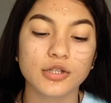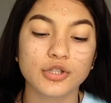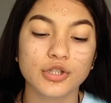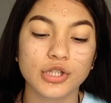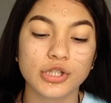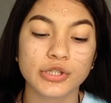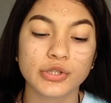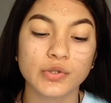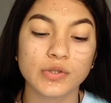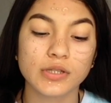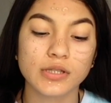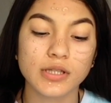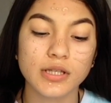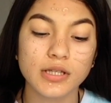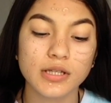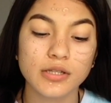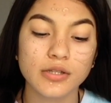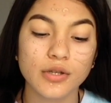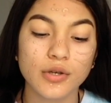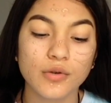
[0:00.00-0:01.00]
adjusts to
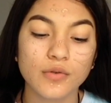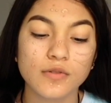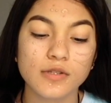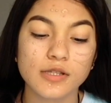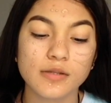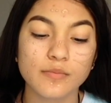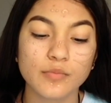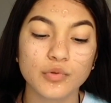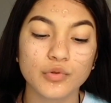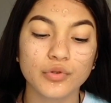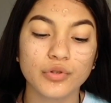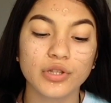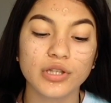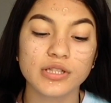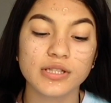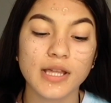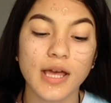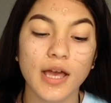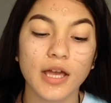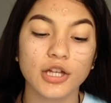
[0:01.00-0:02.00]
skin tone,
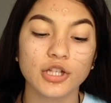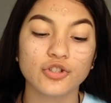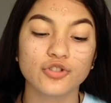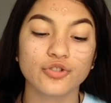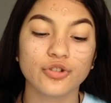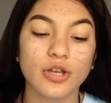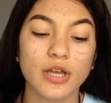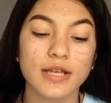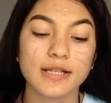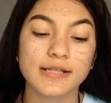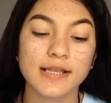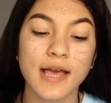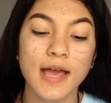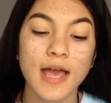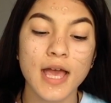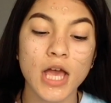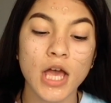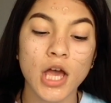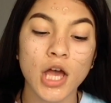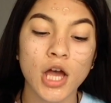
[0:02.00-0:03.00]
smooths, hydrates,
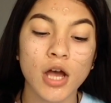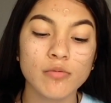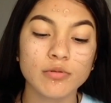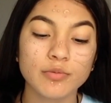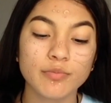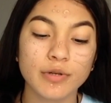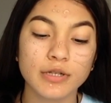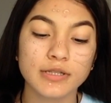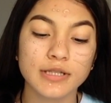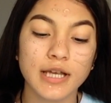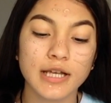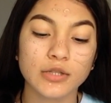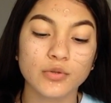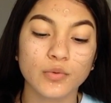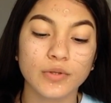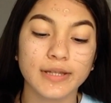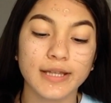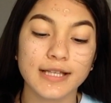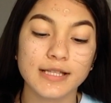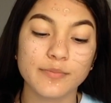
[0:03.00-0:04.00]
helps protect
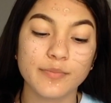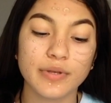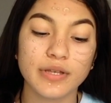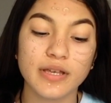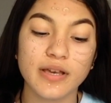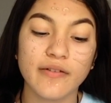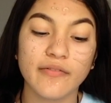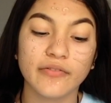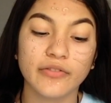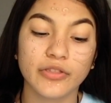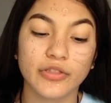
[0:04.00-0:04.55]
with SPF